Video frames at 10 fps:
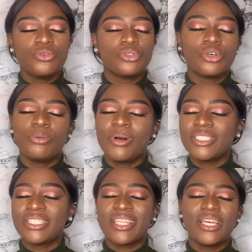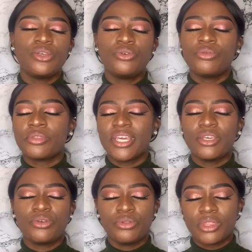you so much. Thank you.
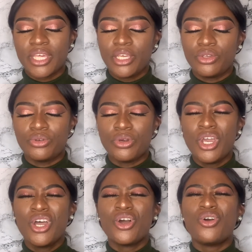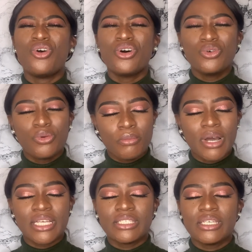Thank you. Thank you. God
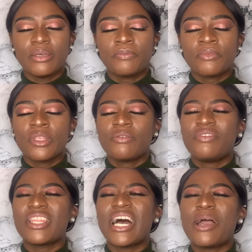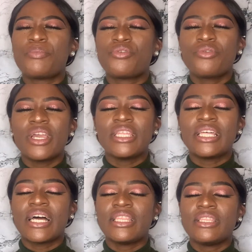Almighty, Father, I pray
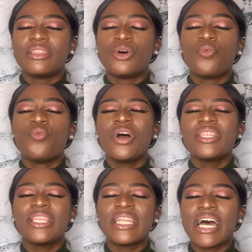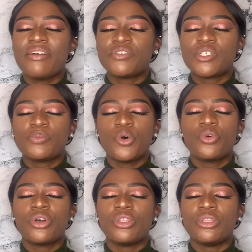that the word that I've
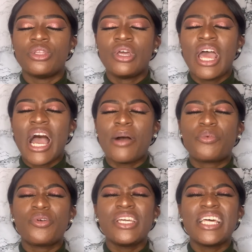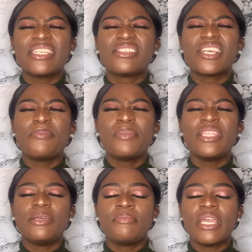spoken, I pray that
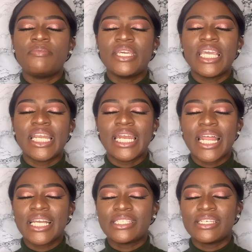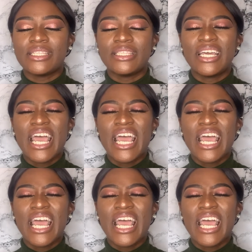somebody may be enlightened.